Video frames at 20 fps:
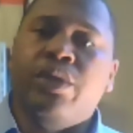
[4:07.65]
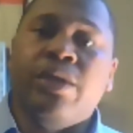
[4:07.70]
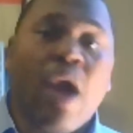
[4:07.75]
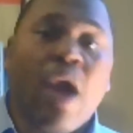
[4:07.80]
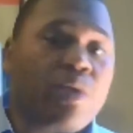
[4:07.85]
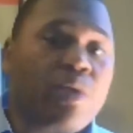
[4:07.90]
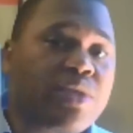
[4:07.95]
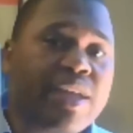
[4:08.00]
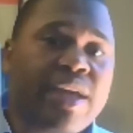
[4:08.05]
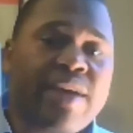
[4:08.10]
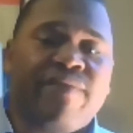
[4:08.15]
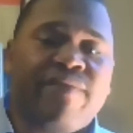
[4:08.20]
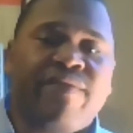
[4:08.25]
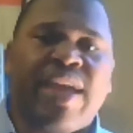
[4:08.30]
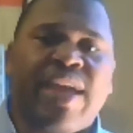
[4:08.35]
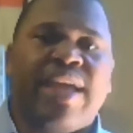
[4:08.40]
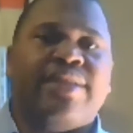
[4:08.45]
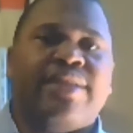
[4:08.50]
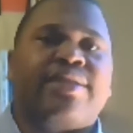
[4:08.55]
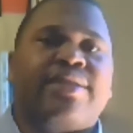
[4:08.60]
go to the
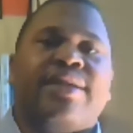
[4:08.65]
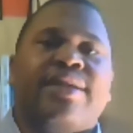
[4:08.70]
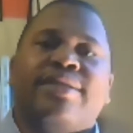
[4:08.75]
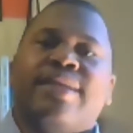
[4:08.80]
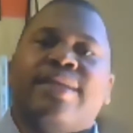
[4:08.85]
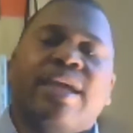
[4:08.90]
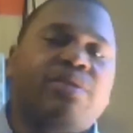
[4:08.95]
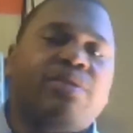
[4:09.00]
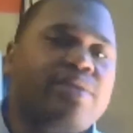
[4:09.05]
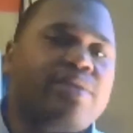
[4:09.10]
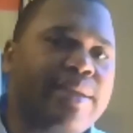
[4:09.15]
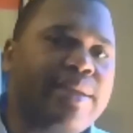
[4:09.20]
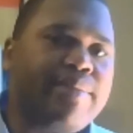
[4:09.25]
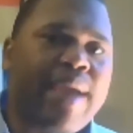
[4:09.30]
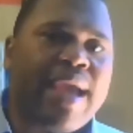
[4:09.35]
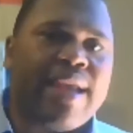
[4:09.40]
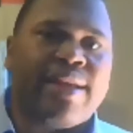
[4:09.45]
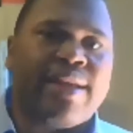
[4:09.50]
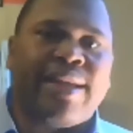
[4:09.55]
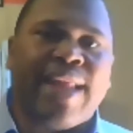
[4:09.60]
events, continuously
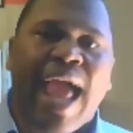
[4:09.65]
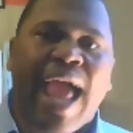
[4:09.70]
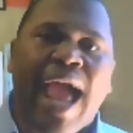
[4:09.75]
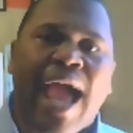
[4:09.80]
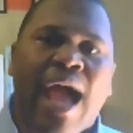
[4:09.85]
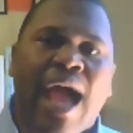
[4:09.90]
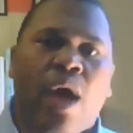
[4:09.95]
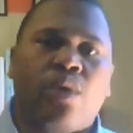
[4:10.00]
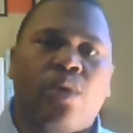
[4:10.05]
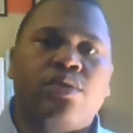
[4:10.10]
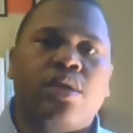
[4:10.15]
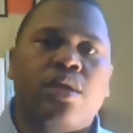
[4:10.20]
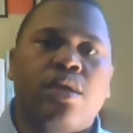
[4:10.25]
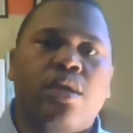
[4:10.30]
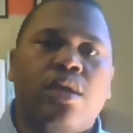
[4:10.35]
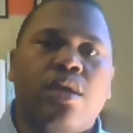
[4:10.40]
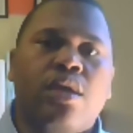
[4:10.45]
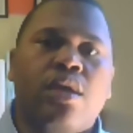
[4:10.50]
make the dials,